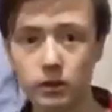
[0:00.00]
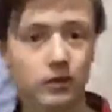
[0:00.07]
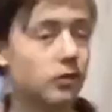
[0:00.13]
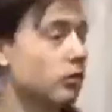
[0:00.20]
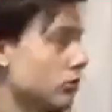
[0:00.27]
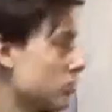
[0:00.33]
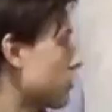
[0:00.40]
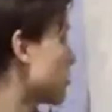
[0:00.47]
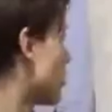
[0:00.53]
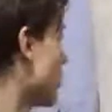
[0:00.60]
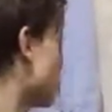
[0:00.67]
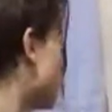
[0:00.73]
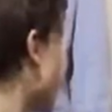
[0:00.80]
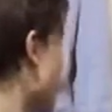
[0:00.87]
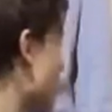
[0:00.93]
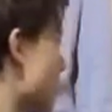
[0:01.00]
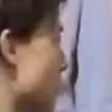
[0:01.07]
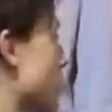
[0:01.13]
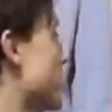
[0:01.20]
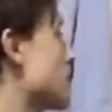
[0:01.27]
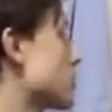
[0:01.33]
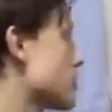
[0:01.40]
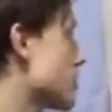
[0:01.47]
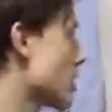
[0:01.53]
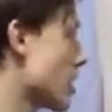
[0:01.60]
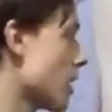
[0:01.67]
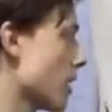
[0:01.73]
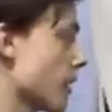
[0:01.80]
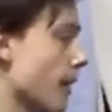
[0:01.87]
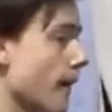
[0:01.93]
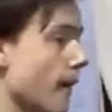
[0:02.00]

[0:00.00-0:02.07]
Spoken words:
just go for a normal white shirt.